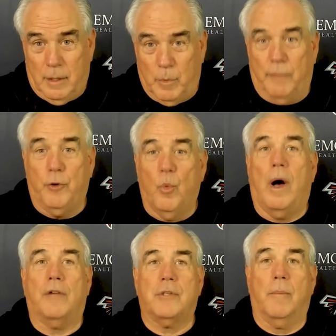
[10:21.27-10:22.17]
I mean, if you
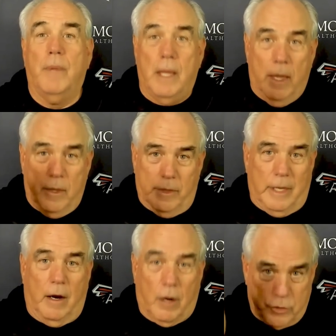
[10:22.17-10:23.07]
watch them,
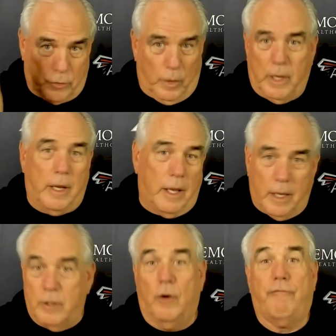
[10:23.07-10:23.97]
they are straight
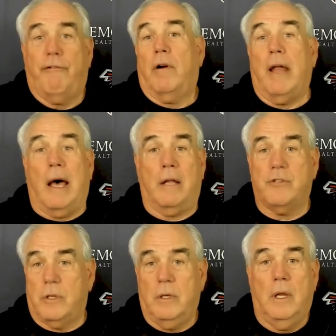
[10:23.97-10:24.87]
ahead, no fair
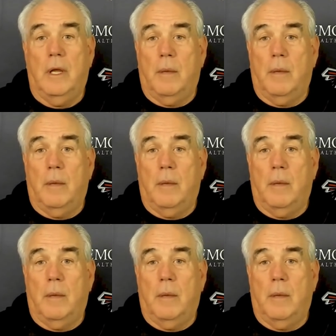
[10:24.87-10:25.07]
dodging.